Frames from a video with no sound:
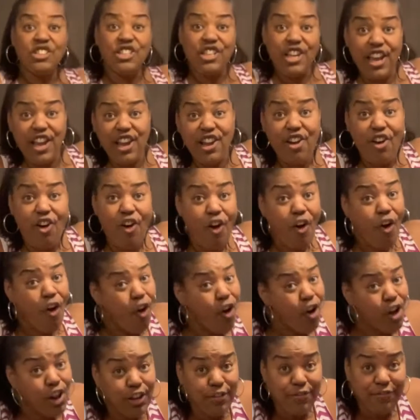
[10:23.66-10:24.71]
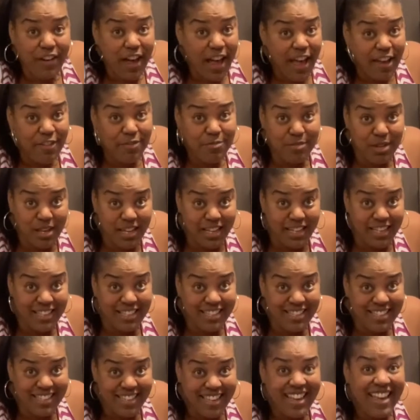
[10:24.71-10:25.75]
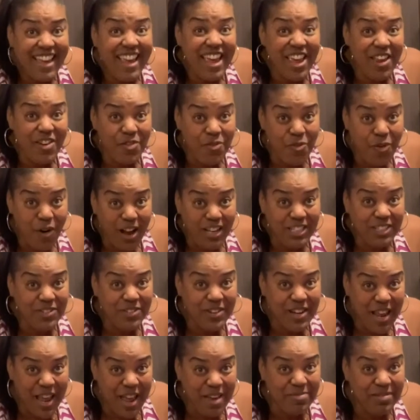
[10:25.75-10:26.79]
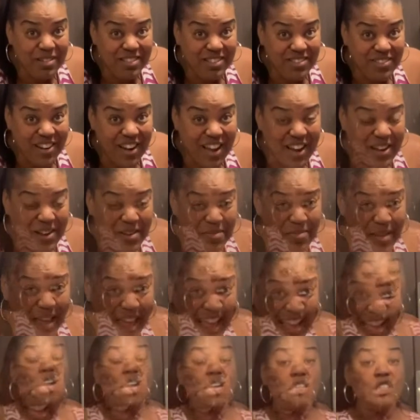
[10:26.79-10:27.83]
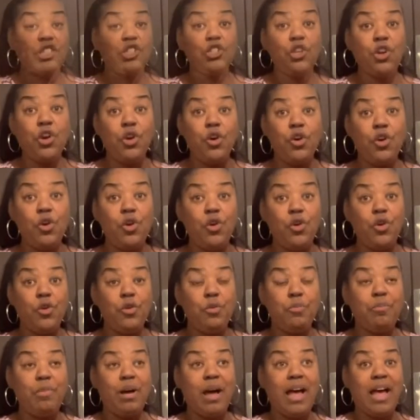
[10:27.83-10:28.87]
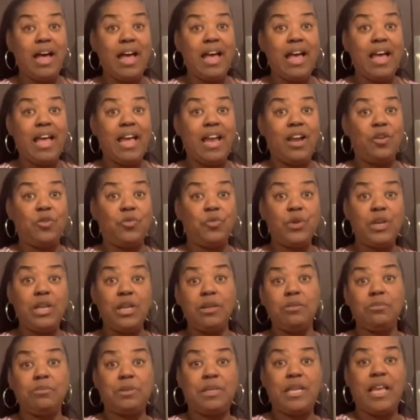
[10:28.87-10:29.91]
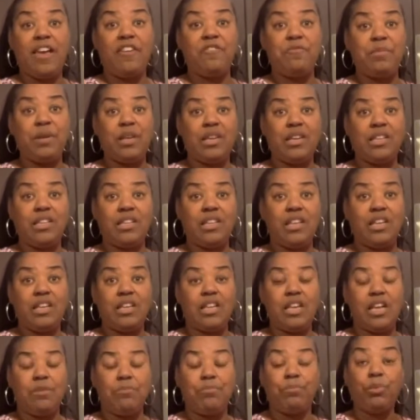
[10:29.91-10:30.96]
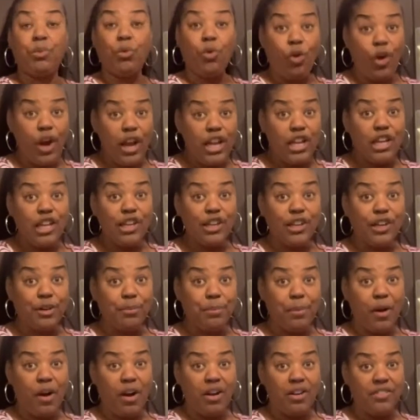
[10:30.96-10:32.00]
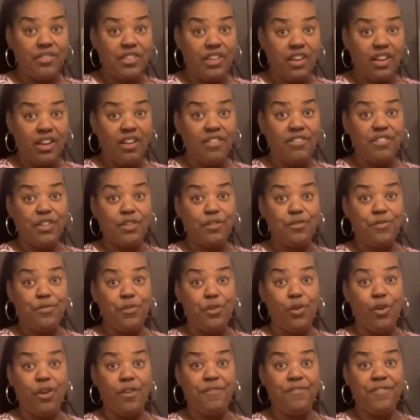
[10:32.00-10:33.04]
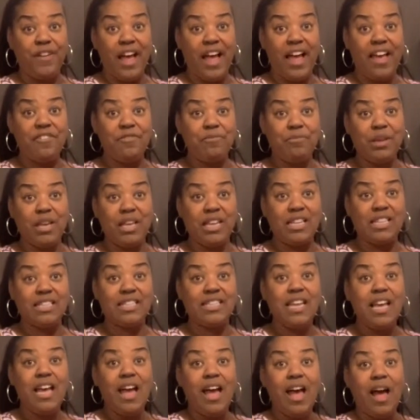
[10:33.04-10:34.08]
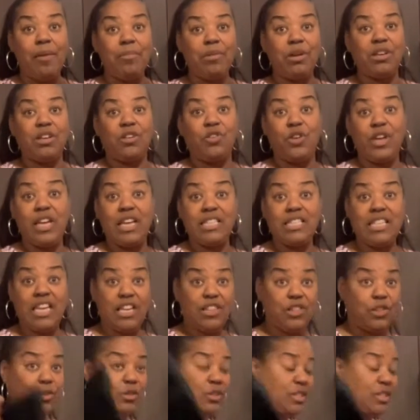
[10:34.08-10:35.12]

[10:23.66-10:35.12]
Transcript: take all of 5 minutes, and watch what happens when I come back. Okay, so my ribs have been in the broiler part of the oven for 5 minutes. I'm gonna go ahead and take those